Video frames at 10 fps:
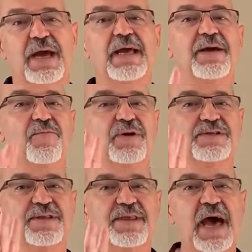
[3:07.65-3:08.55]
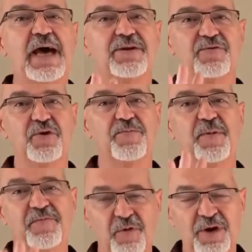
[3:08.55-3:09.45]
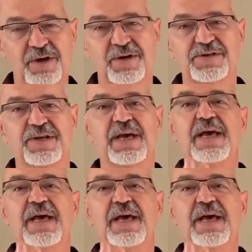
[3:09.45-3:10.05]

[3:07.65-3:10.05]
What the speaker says: And it was that group of workers